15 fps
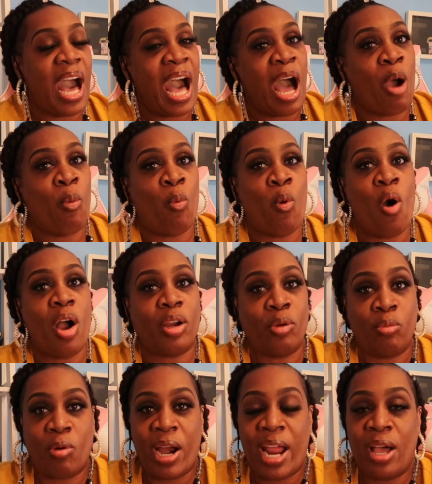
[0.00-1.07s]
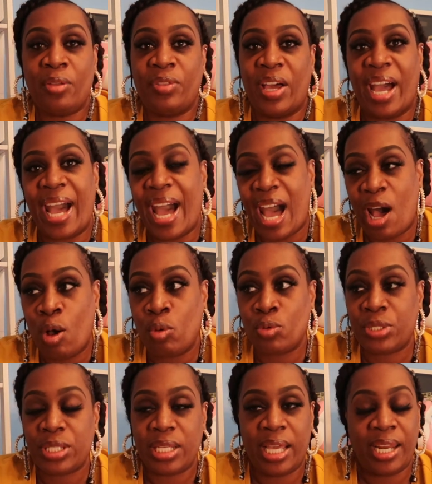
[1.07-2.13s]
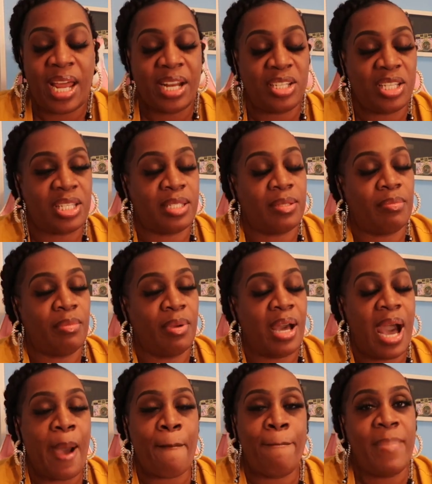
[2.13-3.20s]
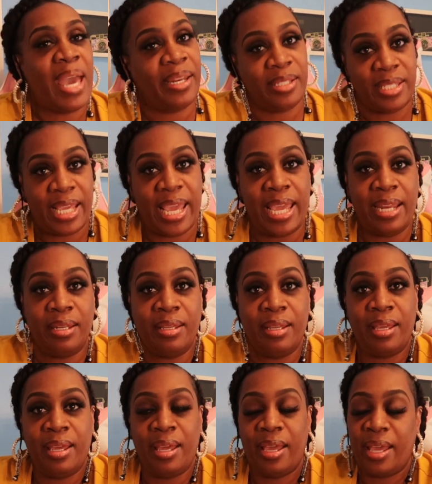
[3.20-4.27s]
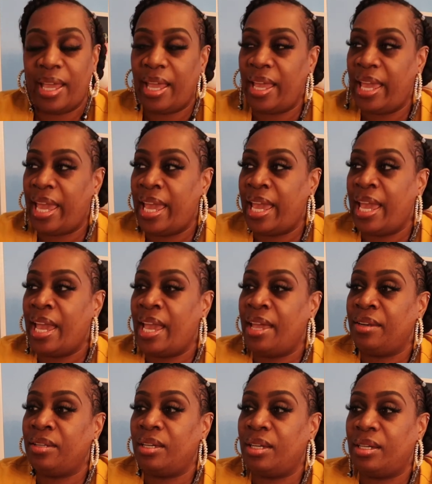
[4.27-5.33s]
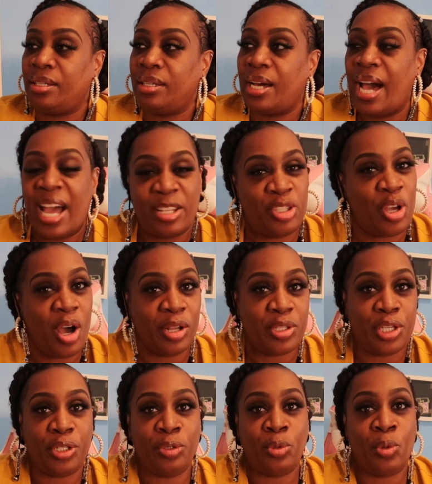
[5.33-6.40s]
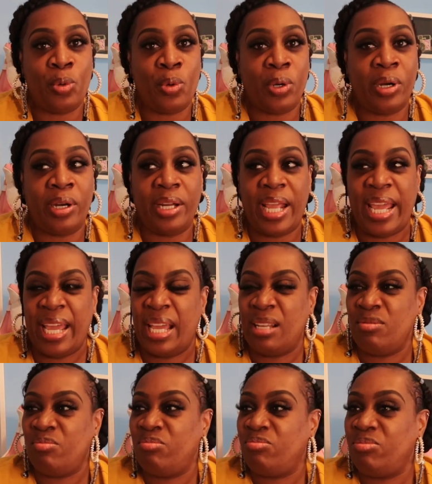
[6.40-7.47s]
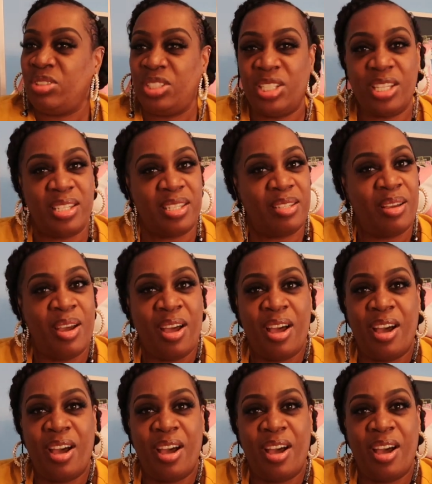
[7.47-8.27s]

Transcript: I walk around the house and I just, I meditate and I talk to the Lord and just,